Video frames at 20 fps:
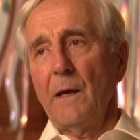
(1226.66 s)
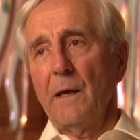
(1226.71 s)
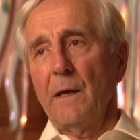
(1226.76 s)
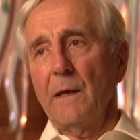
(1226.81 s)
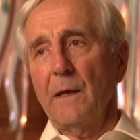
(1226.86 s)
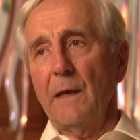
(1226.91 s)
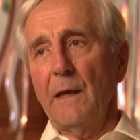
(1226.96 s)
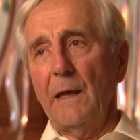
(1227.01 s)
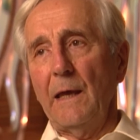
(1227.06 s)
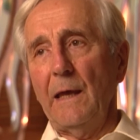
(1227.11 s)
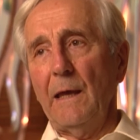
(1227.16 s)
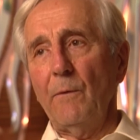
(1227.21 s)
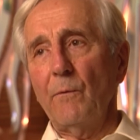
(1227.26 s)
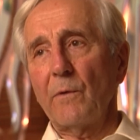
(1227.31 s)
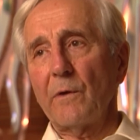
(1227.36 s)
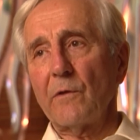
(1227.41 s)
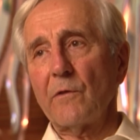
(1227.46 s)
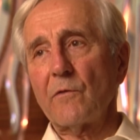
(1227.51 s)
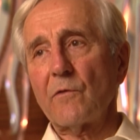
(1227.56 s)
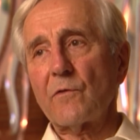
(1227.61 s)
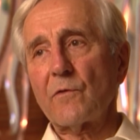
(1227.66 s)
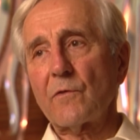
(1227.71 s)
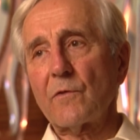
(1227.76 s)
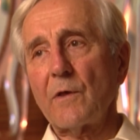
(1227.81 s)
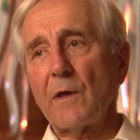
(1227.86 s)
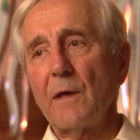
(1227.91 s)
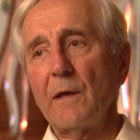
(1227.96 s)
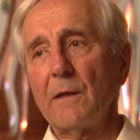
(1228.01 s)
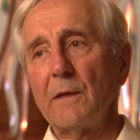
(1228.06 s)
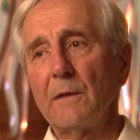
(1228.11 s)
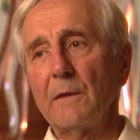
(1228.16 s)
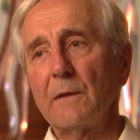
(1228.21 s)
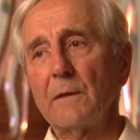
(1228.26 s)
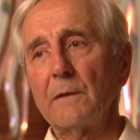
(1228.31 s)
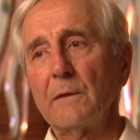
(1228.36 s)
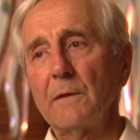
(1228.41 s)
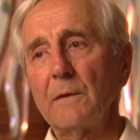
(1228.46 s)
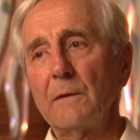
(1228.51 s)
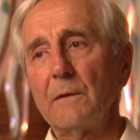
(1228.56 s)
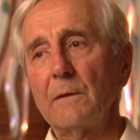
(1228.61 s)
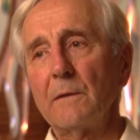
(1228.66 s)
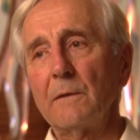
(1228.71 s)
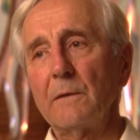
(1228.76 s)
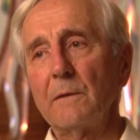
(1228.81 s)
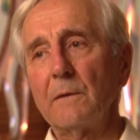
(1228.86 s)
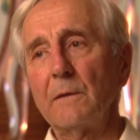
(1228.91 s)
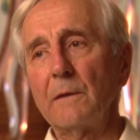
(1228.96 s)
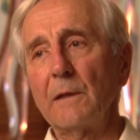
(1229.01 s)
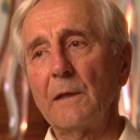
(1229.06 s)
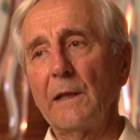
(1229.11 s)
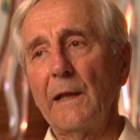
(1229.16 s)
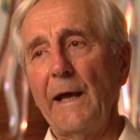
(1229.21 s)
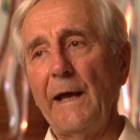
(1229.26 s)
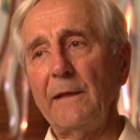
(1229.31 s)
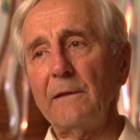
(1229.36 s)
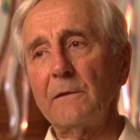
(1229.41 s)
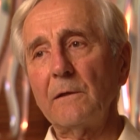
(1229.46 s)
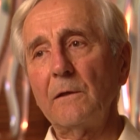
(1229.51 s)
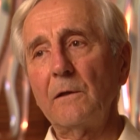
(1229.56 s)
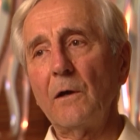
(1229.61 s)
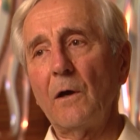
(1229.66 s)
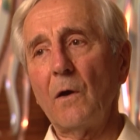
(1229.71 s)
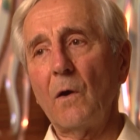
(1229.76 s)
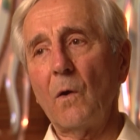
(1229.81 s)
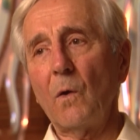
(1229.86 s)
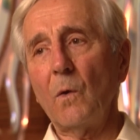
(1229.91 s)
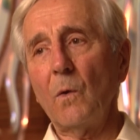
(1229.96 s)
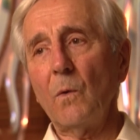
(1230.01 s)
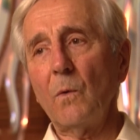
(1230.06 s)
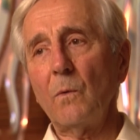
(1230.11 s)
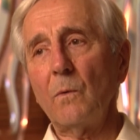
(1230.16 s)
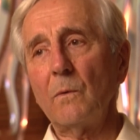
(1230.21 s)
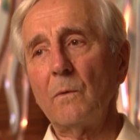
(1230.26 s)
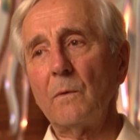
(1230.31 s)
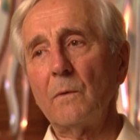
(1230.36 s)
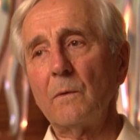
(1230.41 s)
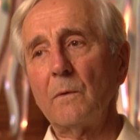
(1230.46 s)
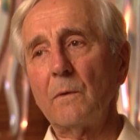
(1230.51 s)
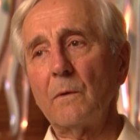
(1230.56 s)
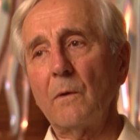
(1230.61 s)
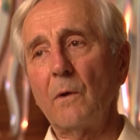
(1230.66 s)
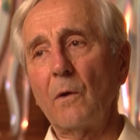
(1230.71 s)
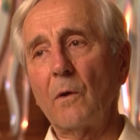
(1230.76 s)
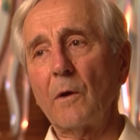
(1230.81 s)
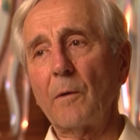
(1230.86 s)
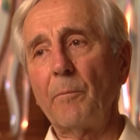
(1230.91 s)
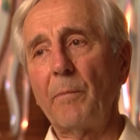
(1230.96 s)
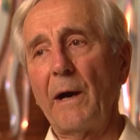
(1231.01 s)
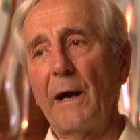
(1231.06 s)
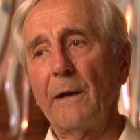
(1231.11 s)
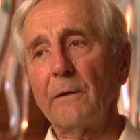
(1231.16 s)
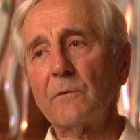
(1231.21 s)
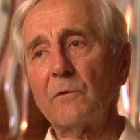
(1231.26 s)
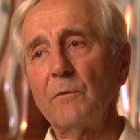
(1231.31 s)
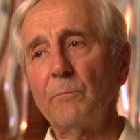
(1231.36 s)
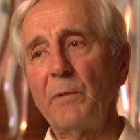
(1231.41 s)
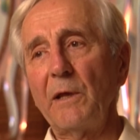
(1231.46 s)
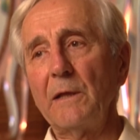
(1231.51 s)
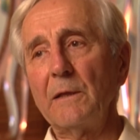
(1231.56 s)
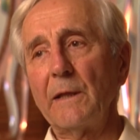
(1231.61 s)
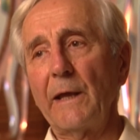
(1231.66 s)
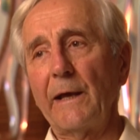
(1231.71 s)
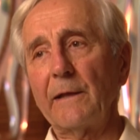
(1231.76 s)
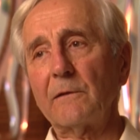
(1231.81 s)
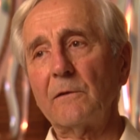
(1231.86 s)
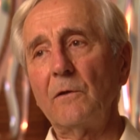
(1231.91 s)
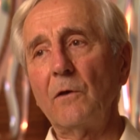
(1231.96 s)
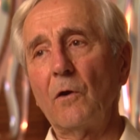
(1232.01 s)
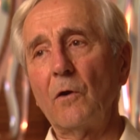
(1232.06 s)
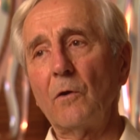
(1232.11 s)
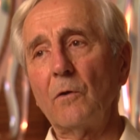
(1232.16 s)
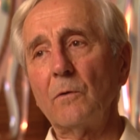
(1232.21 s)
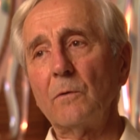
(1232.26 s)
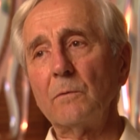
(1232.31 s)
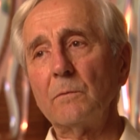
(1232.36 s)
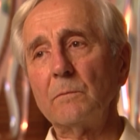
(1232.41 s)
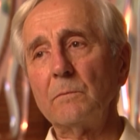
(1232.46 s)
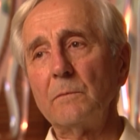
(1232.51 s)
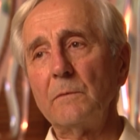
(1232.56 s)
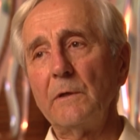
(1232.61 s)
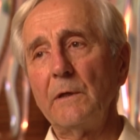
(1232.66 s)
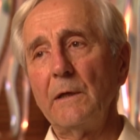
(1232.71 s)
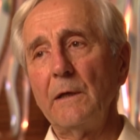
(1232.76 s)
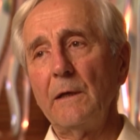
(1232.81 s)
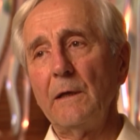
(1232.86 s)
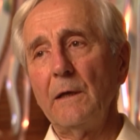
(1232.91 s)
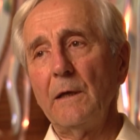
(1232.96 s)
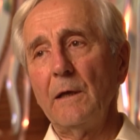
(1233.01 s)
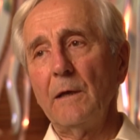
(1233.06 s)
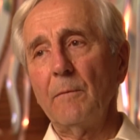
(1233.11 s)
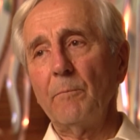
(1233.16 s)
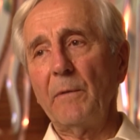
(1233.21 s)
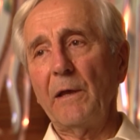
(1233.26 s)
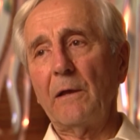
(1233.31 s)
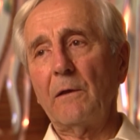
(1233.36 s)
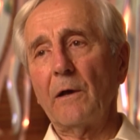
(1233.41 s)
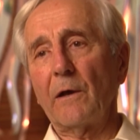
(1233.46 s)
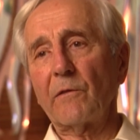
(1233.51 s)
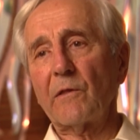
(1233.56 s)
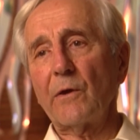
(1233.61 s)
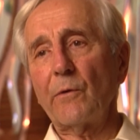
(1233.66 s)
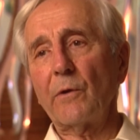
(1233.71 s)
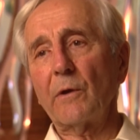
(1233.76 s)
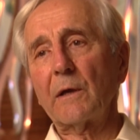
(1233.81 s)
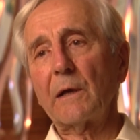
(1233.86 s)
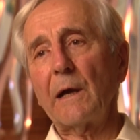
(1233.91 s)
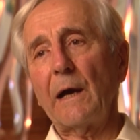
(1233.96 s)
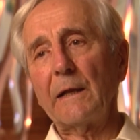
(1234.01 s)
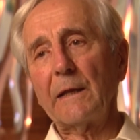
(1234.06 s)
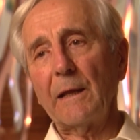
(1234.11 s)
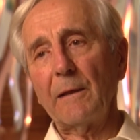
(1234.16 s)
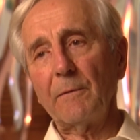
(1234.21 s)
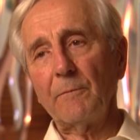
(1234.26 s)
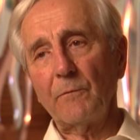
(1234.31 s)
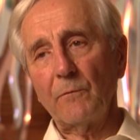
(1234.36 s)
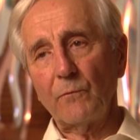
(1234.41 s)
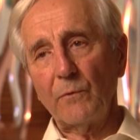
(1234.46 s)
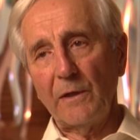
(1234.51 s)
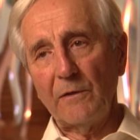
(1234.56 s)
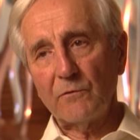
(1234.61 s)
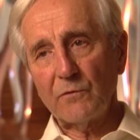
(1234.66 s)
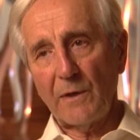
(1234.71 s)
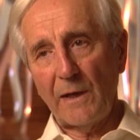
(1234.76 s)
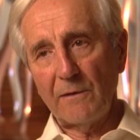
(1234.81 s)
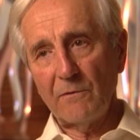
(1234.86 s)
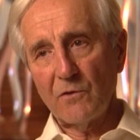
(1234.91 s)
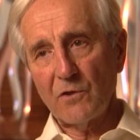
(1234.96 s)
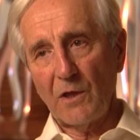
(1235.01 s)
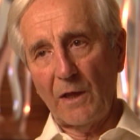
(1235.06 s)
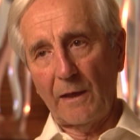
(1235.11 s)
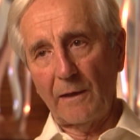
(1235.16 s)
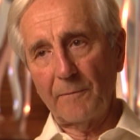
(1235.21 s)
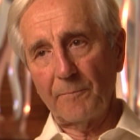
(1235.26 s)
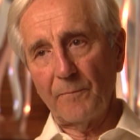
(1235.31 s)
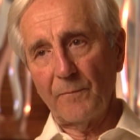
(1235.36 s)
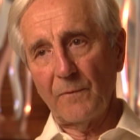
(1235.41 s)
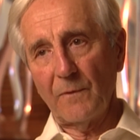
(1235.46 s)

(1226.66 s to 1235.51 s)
he was let go or about to be let go because they were retrenching.